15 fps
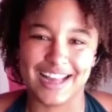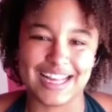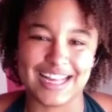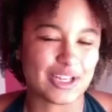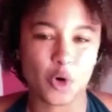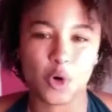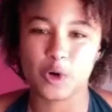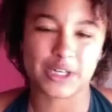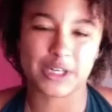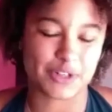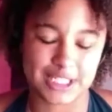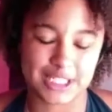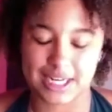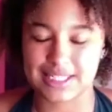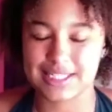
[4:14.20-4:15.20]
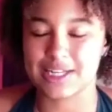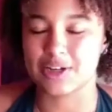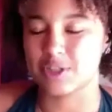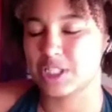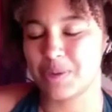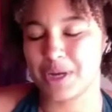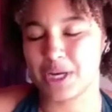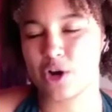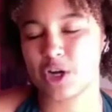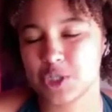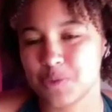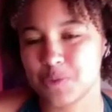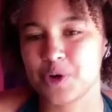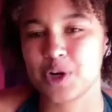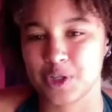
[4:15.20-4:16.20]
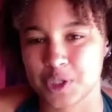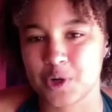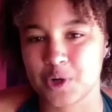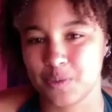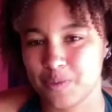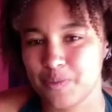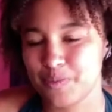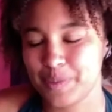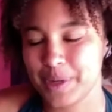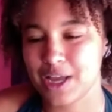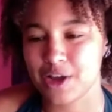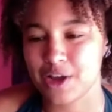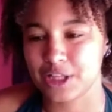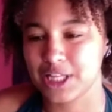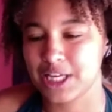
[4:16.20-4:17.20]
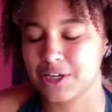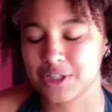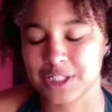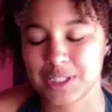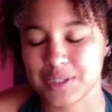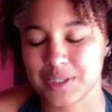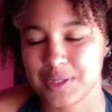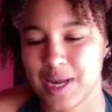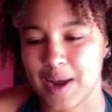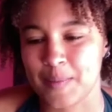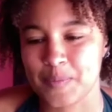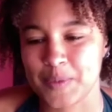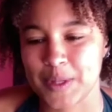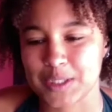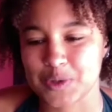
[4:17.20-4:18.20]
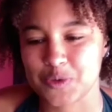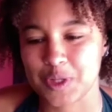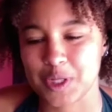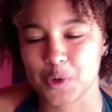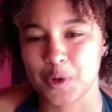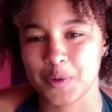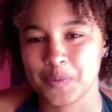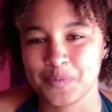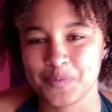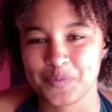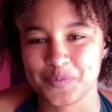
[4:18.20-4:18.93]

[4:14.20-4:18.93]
It's a whole different set of skills to be an entrepreneur. So being a good leader is, yeah, that's really cool.